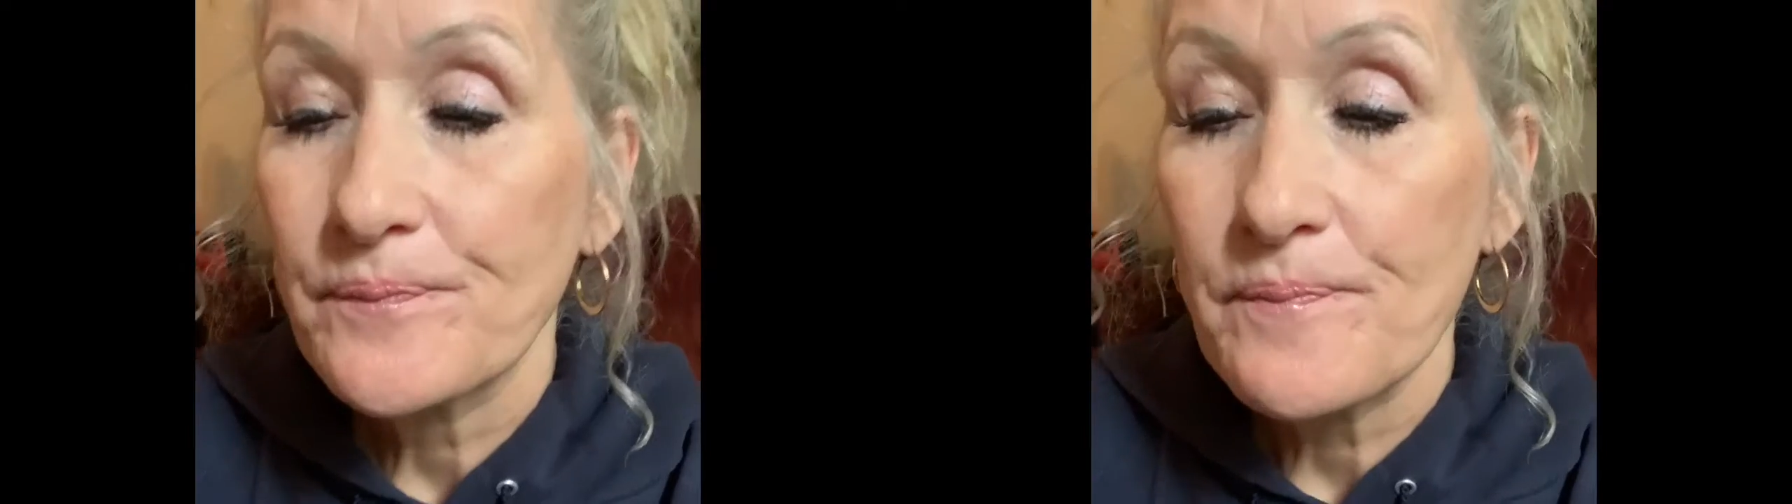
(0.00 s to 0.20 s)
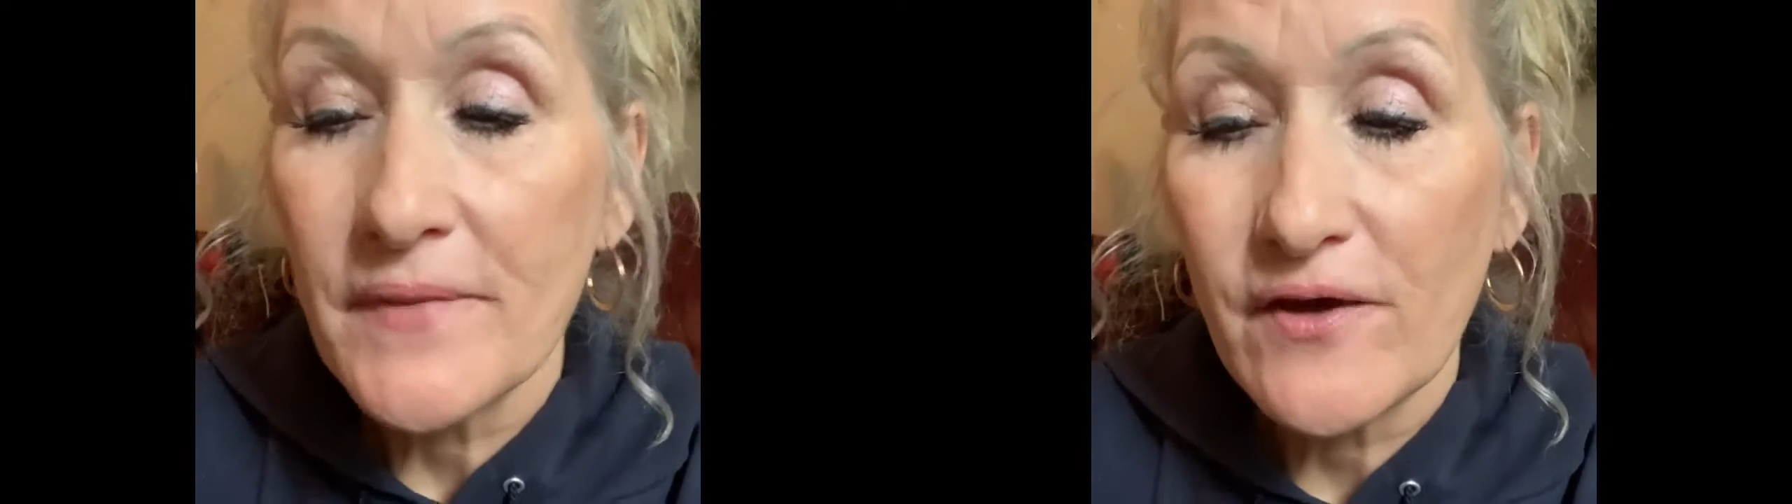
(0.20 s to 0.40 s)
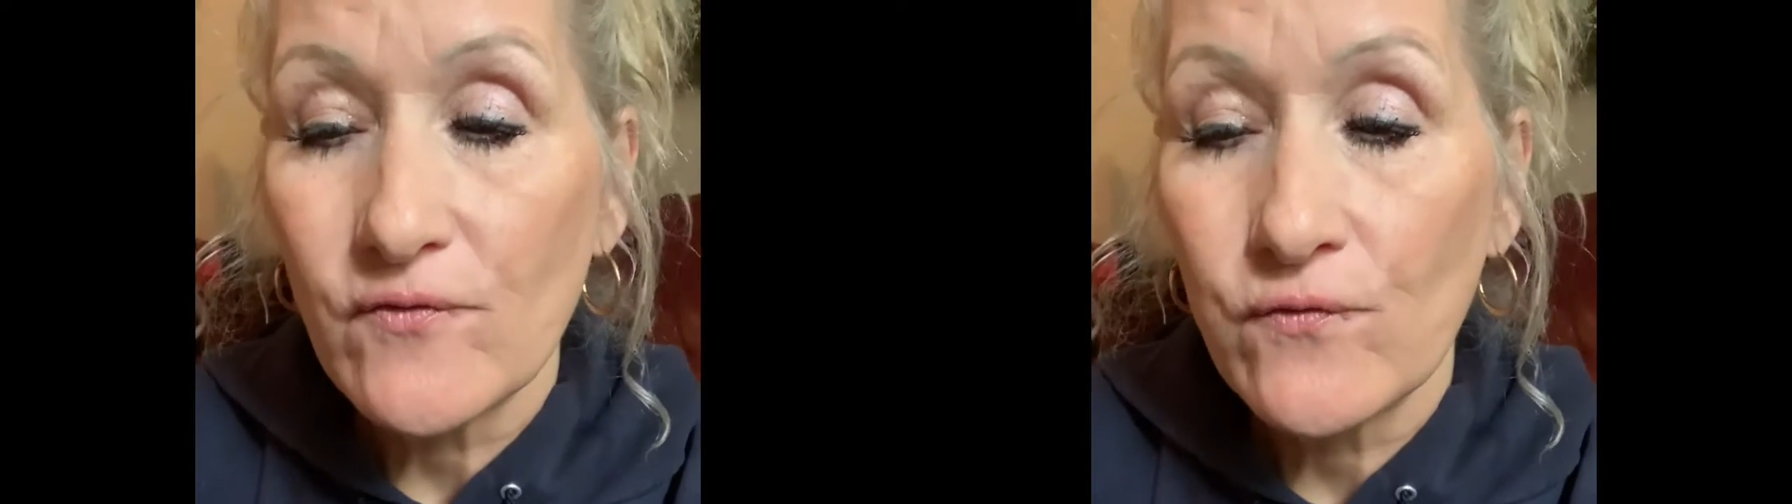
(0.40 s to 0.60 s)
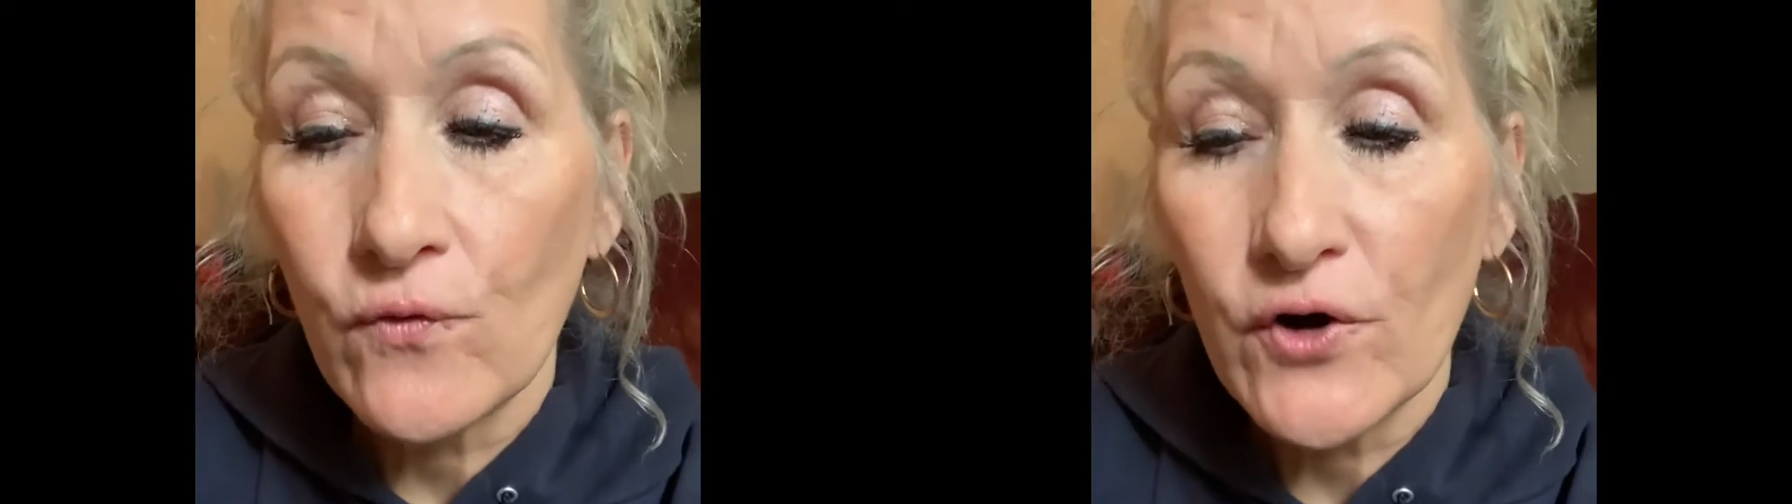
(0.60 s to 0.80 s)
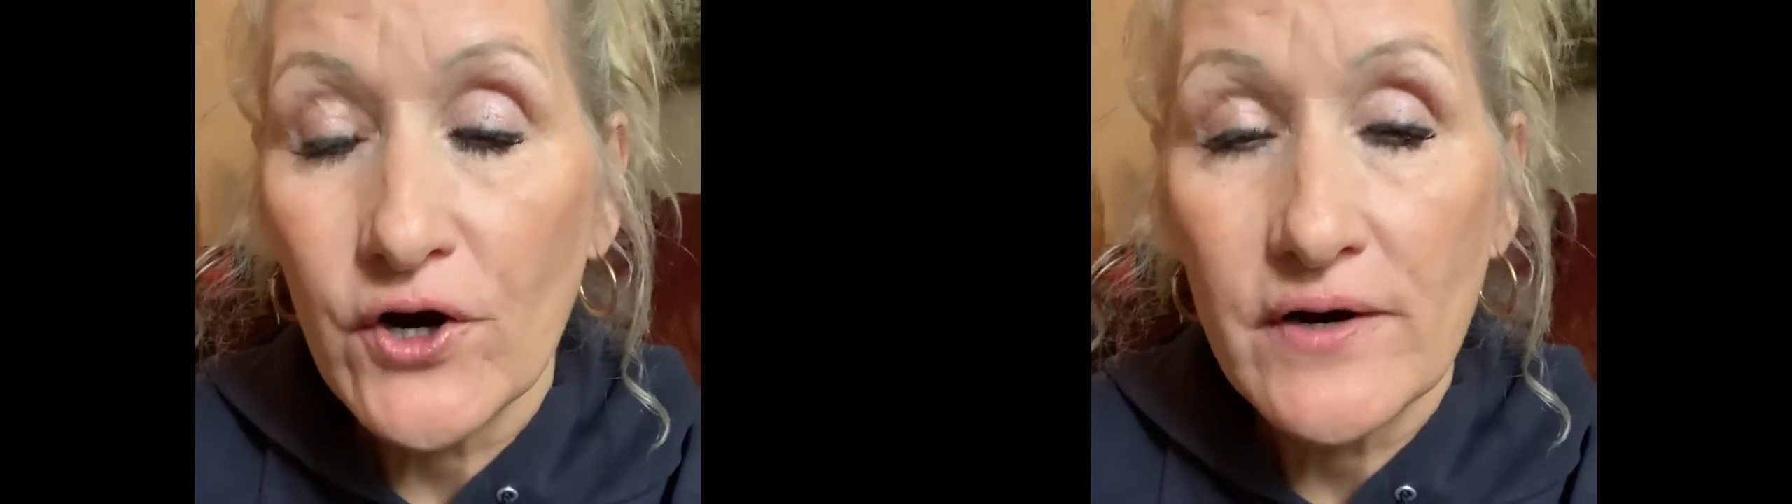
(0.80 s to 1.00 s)
meant
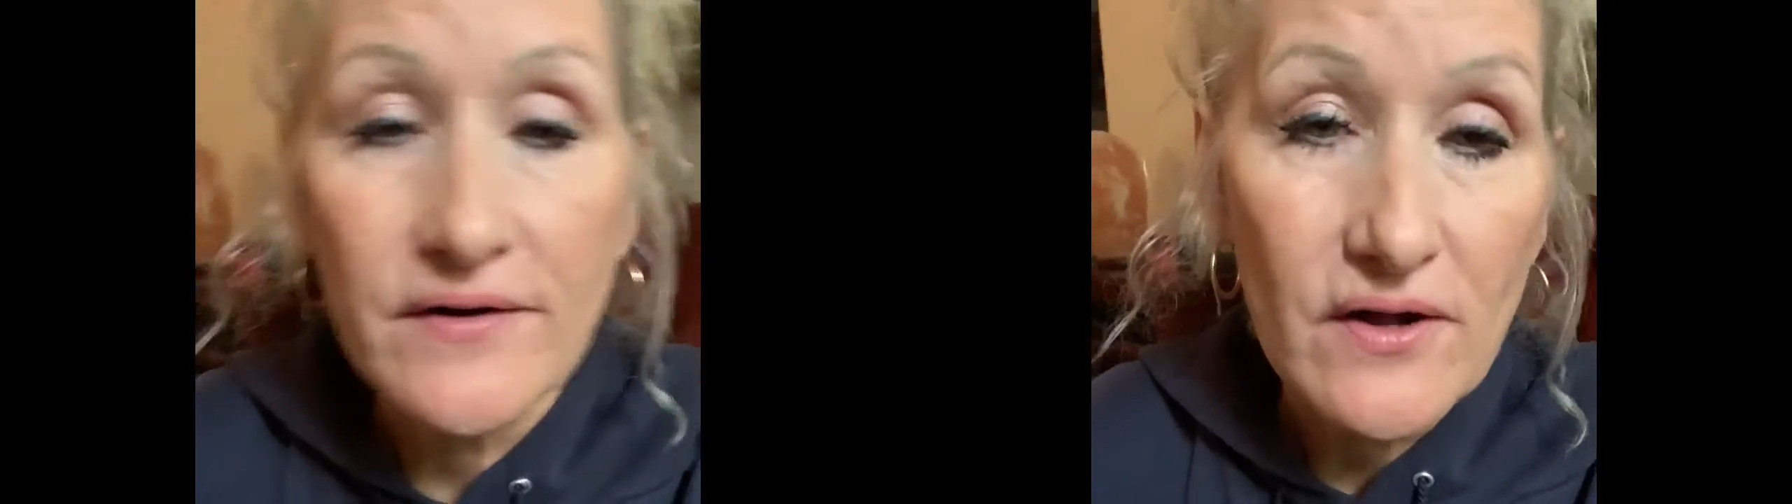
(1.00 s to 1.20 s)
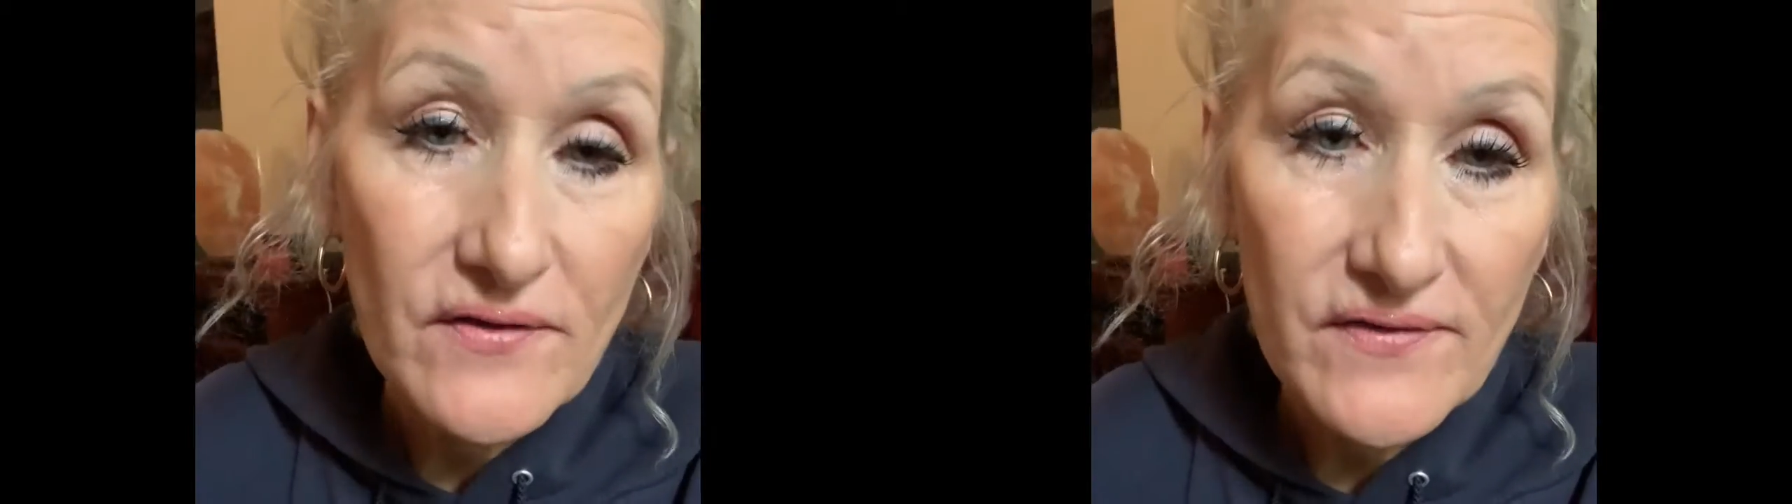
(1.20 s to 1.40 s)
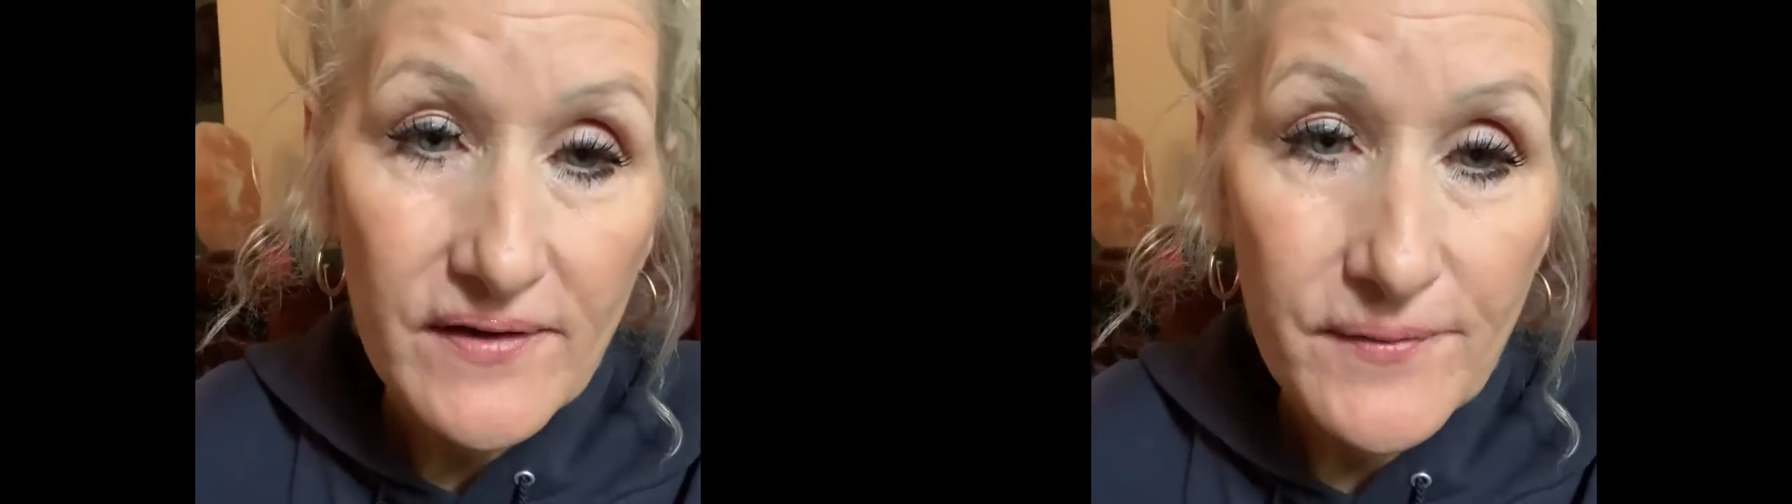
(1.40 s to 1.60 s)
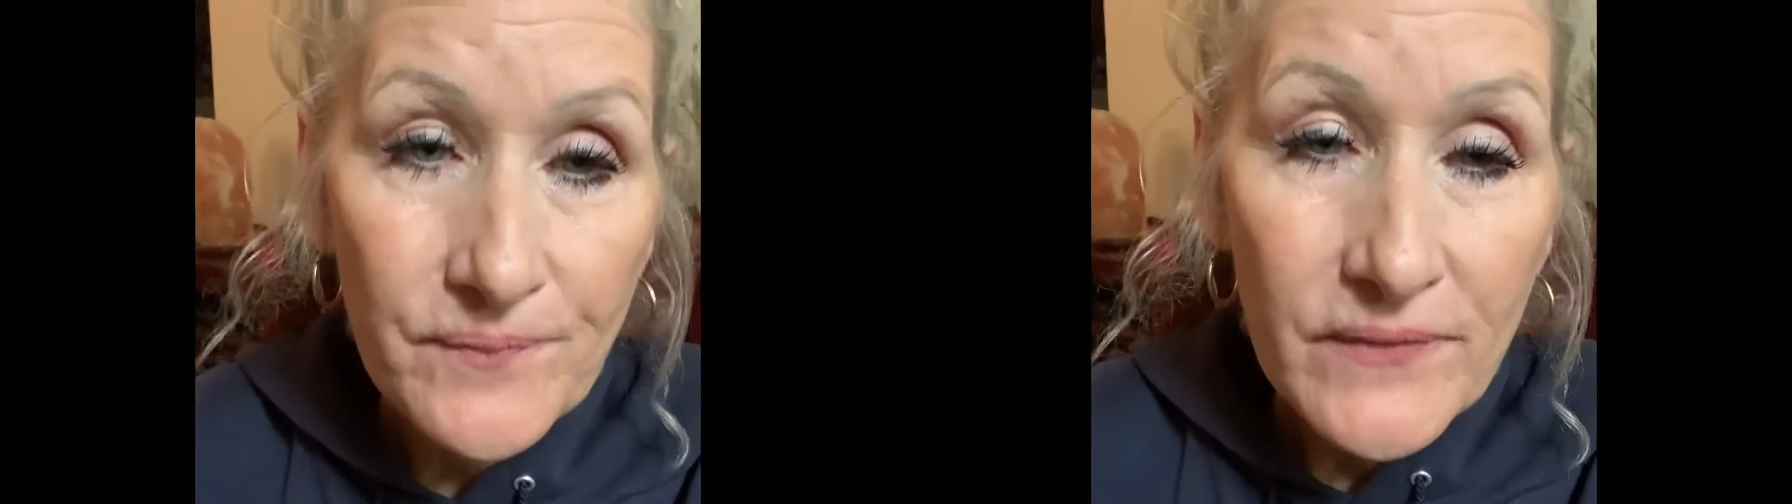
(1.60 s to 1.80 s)
for nausea.